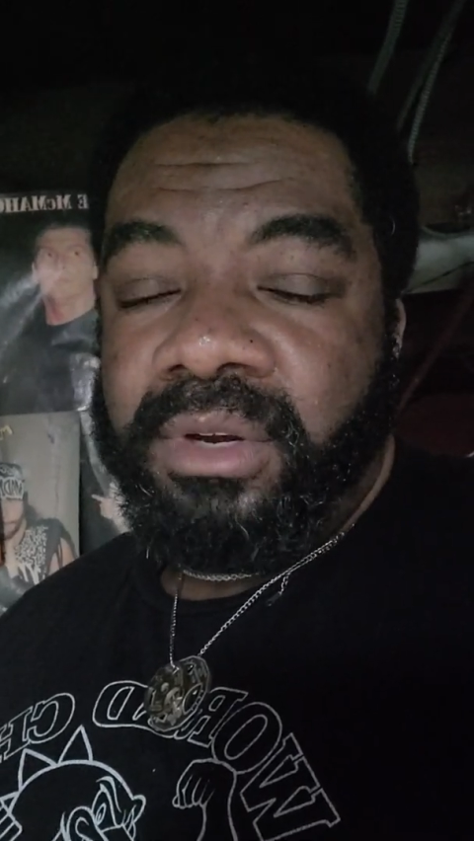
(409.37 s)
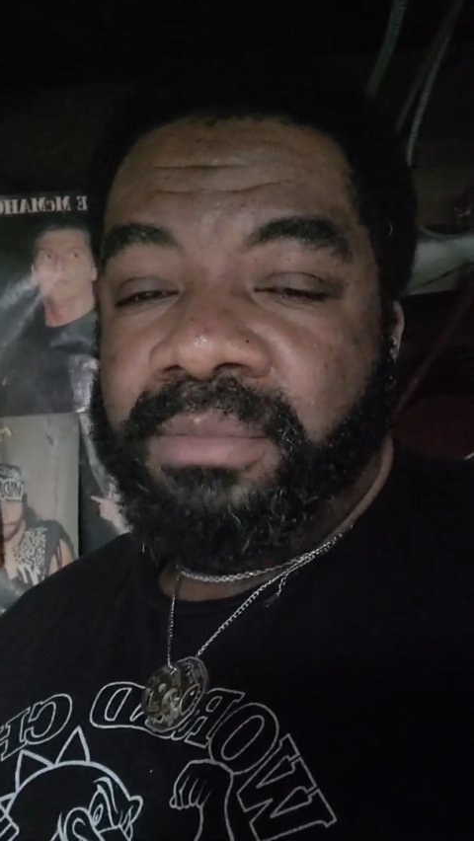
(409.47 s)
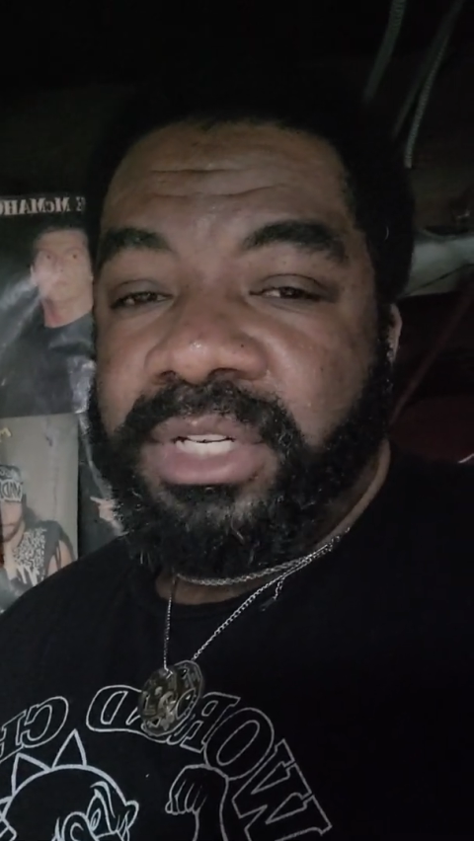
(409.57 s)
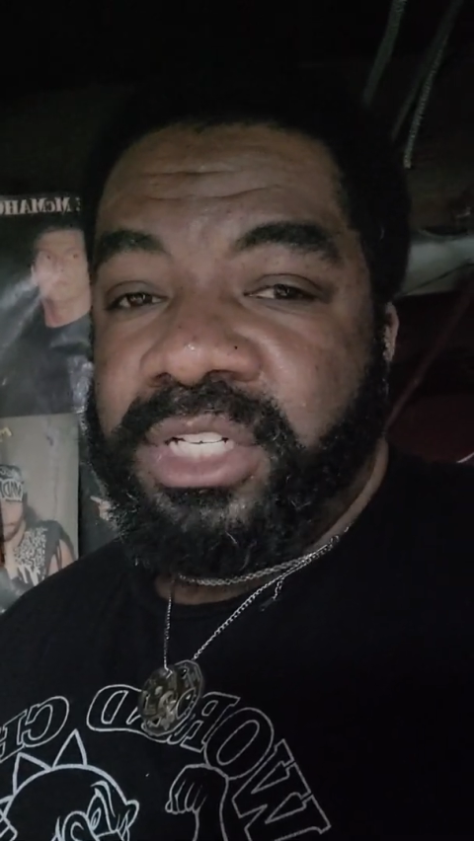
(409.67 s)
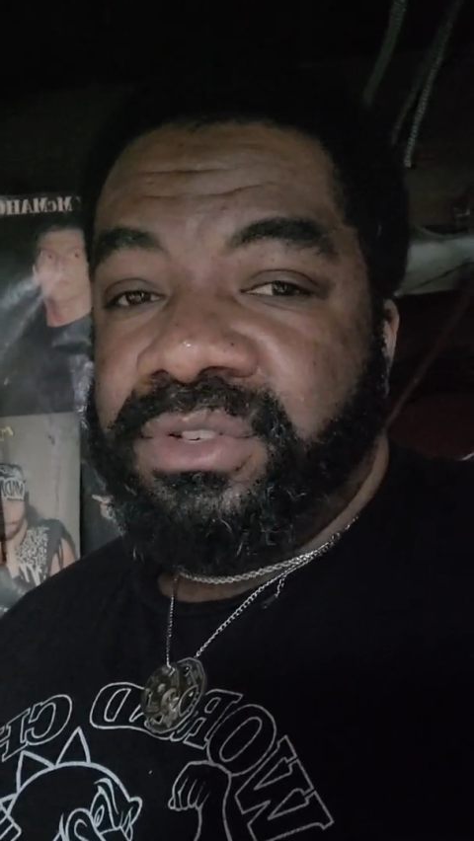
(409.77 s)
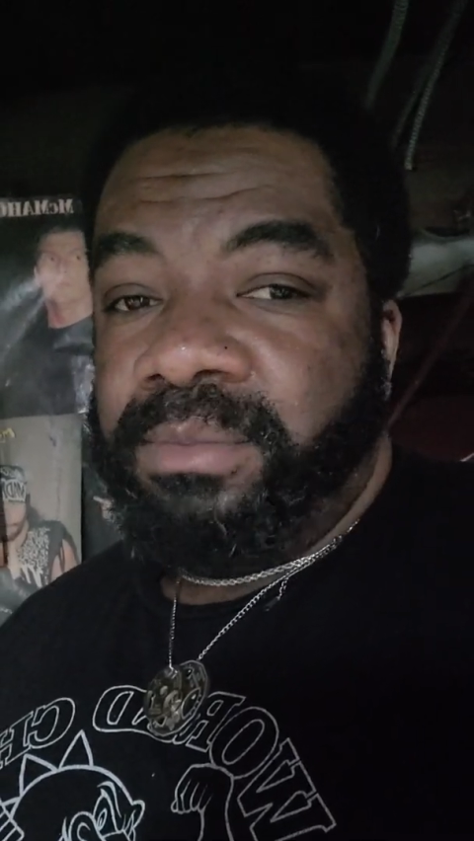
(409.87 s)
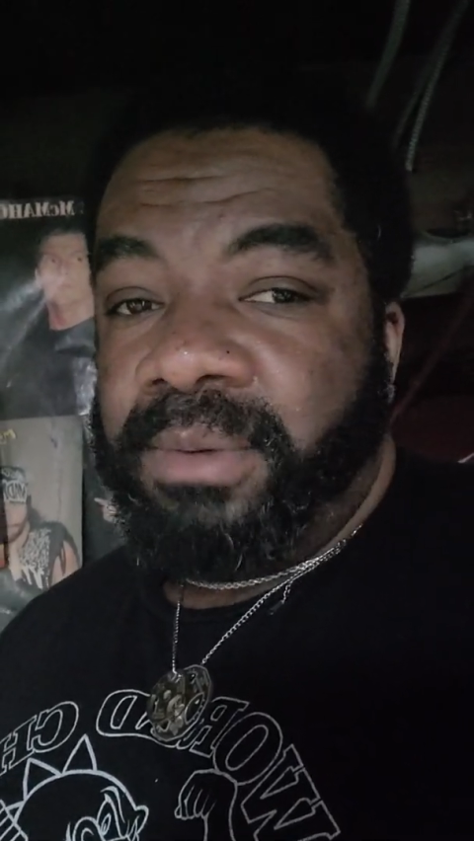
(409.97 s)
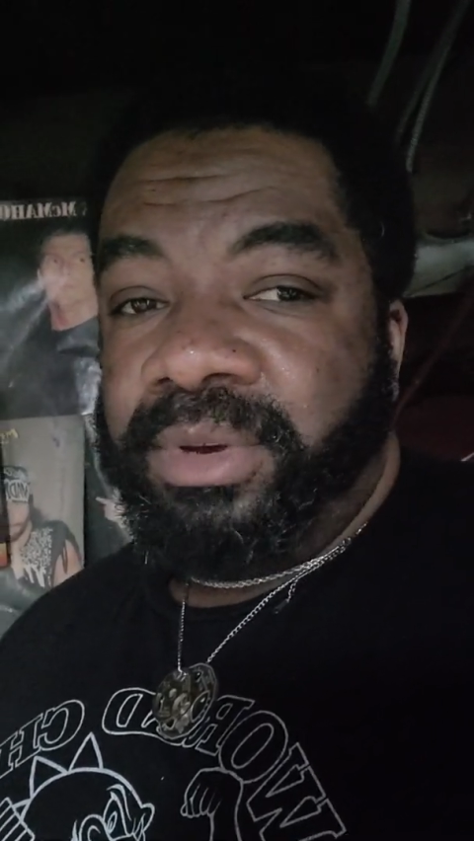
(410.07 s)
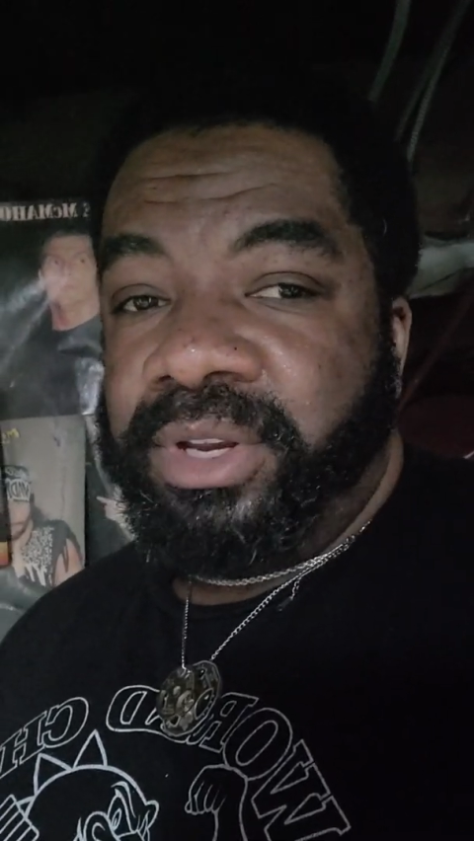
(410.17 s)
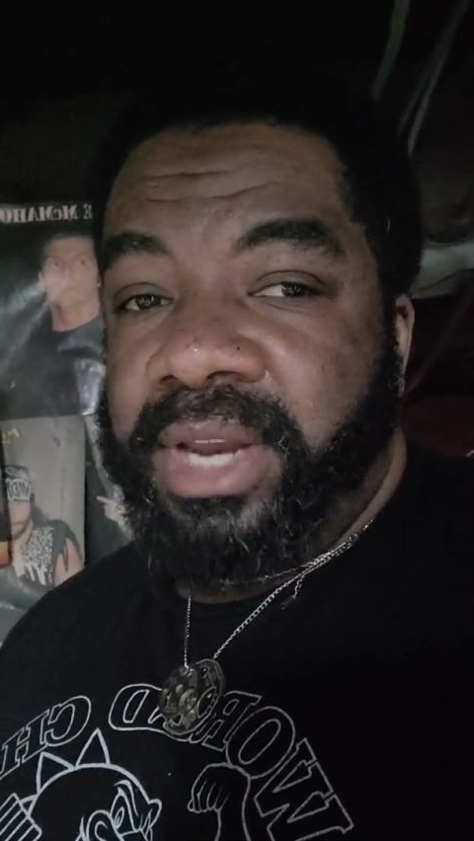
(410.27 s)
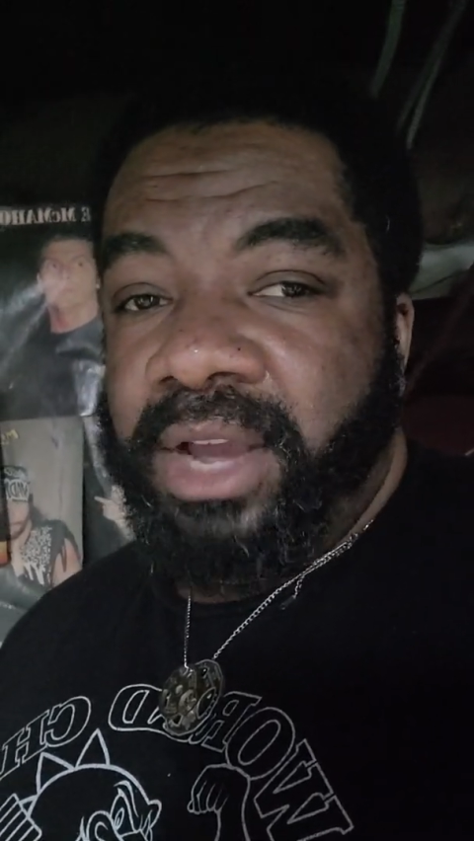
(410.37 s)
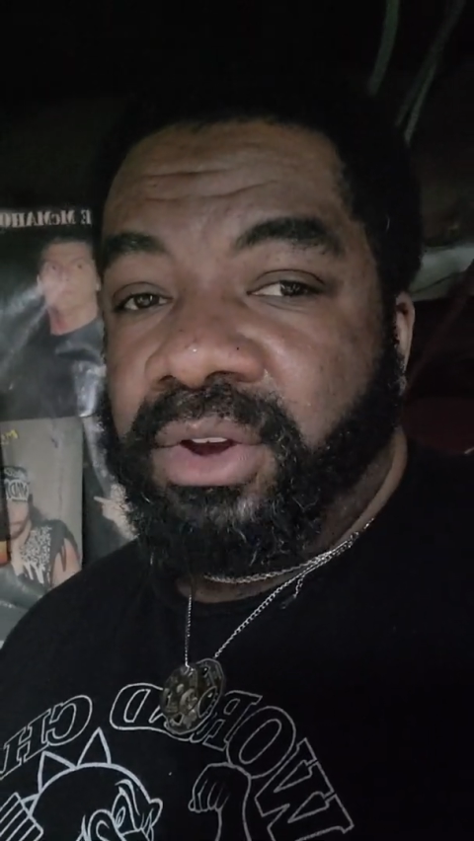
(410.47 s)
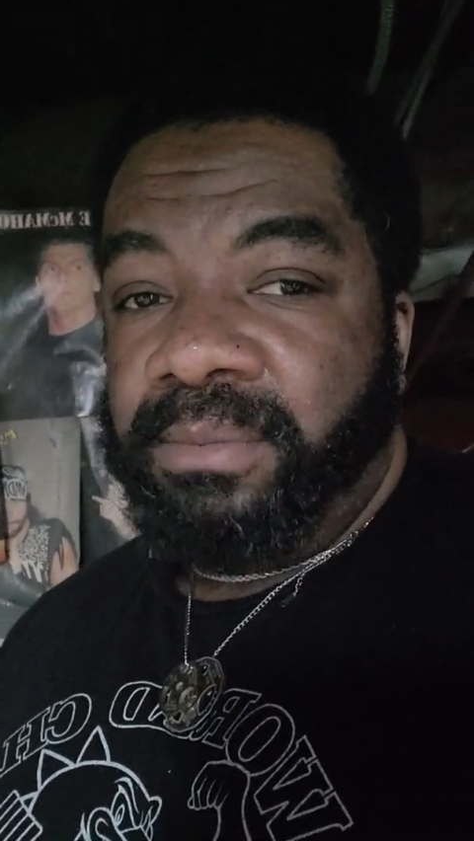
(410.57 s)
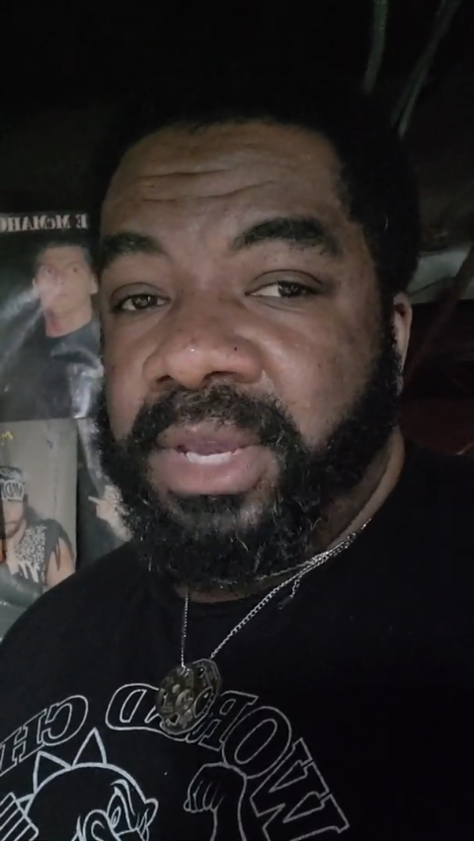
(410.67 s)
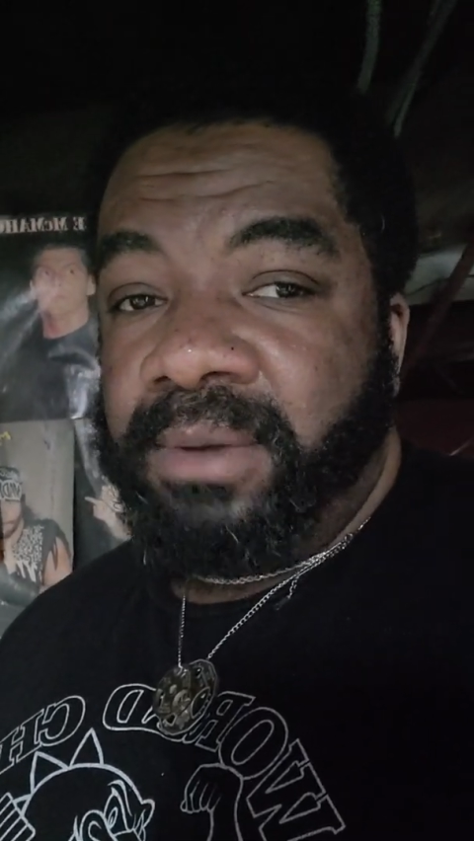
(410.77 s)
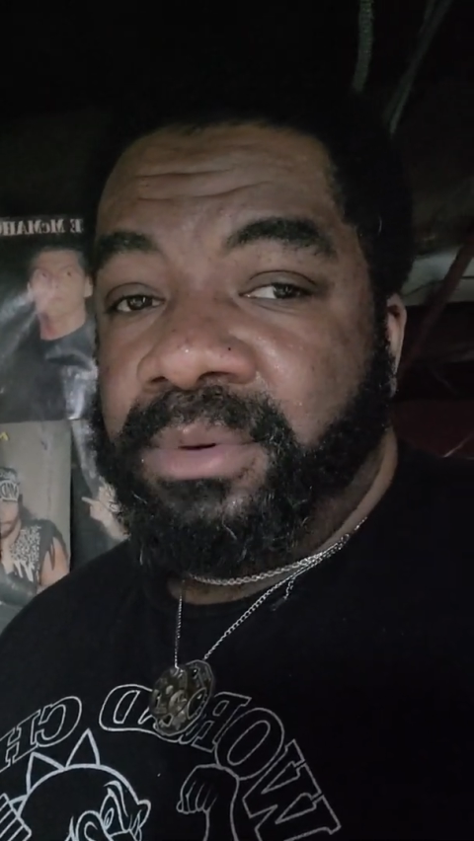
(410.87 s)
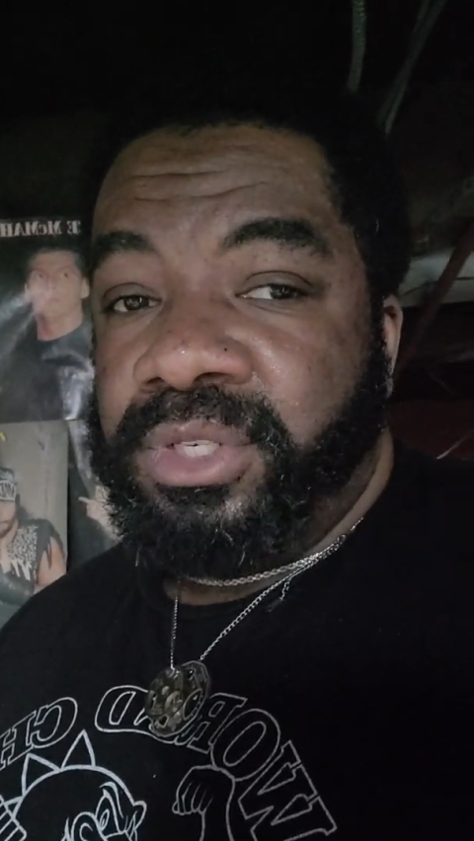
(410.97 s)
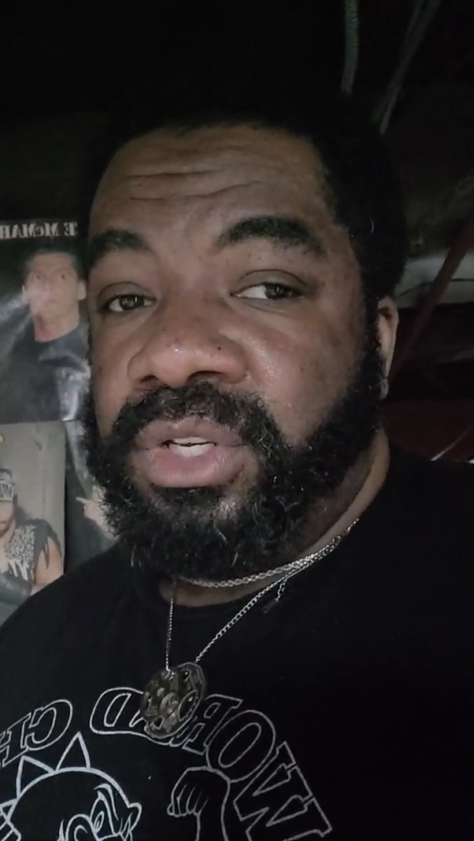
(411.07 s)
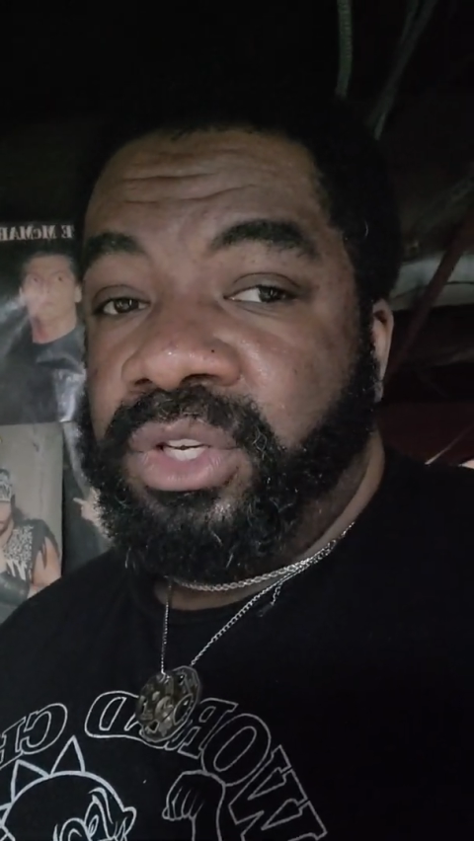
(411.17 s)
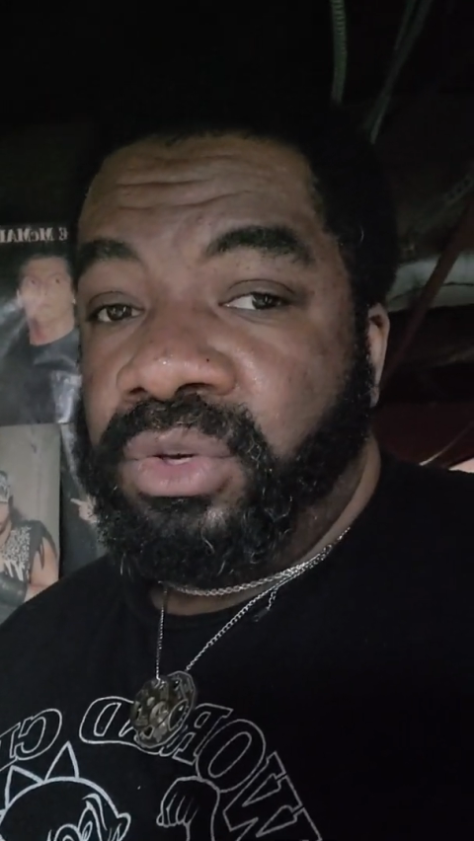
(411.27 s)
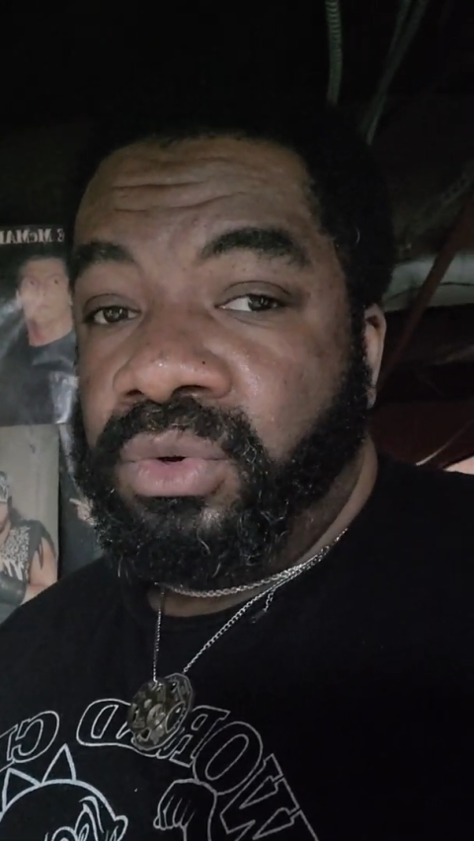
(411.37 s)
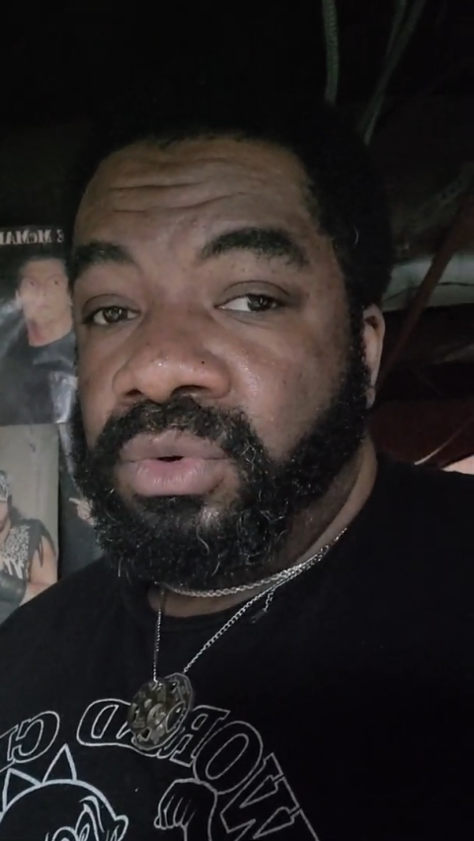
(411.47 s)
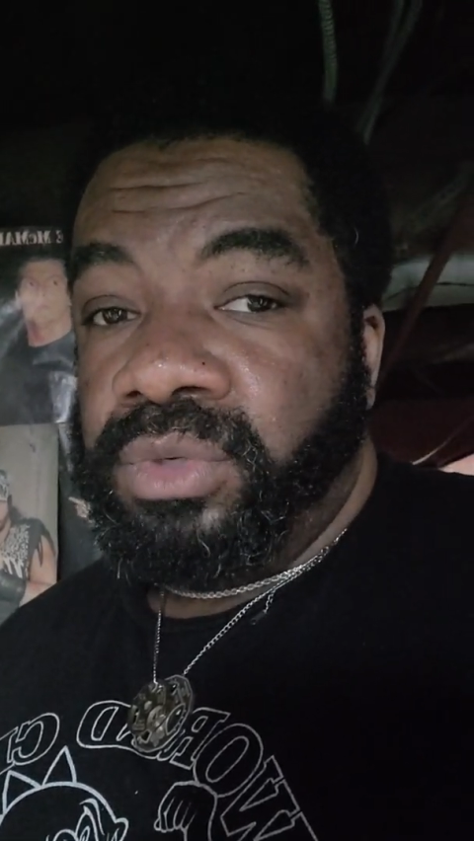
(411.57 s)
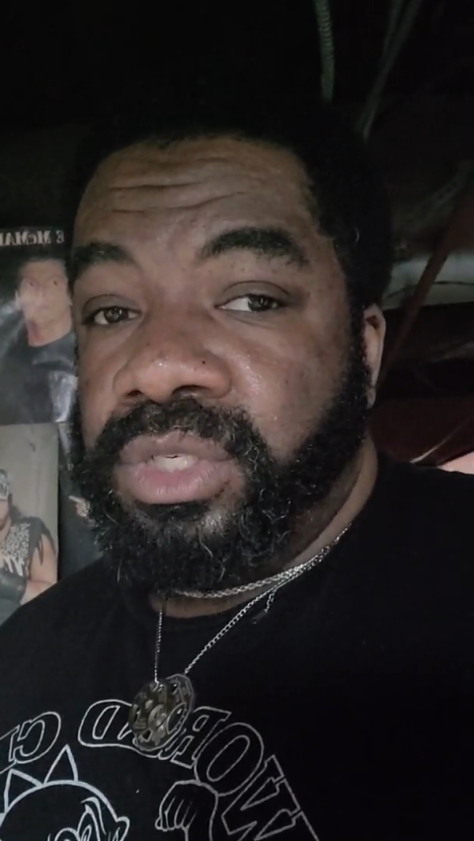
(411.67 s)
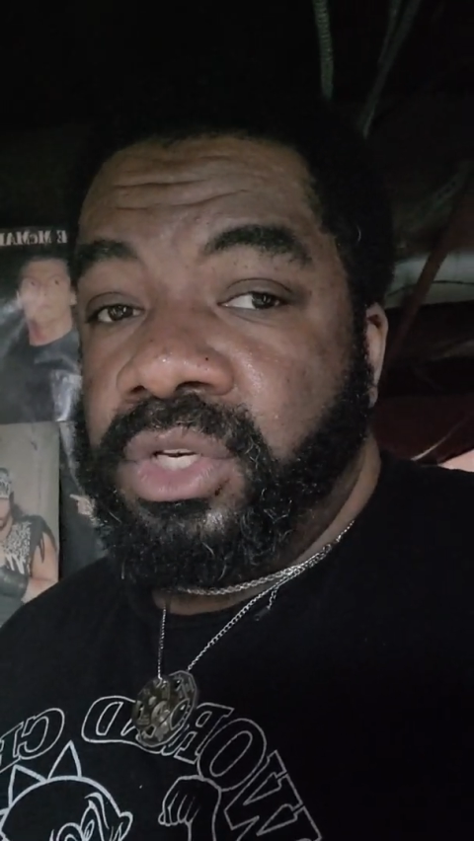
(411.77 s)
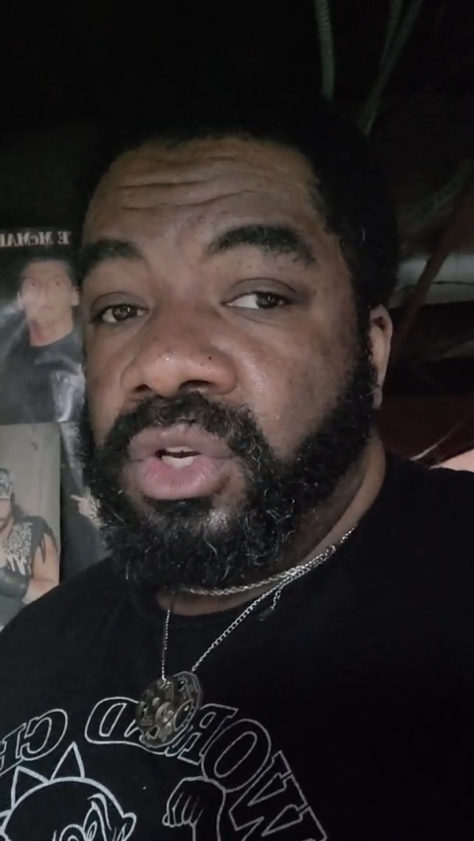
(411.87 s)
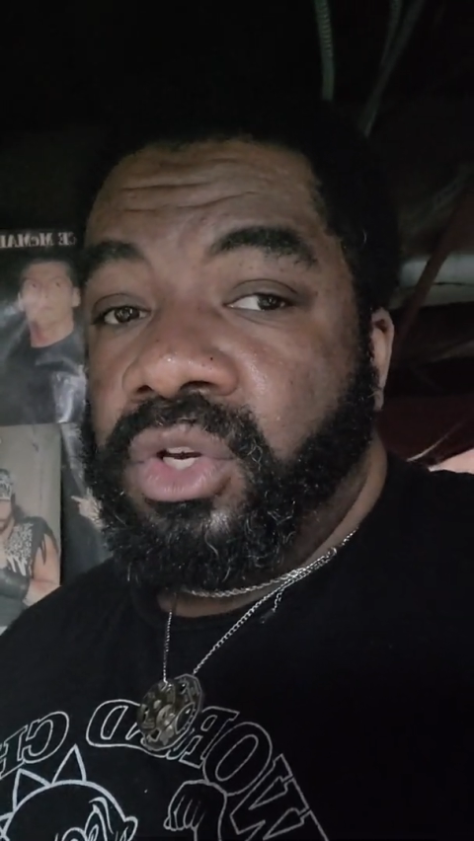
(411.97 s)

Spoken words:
But just remember, you're not going to be able to use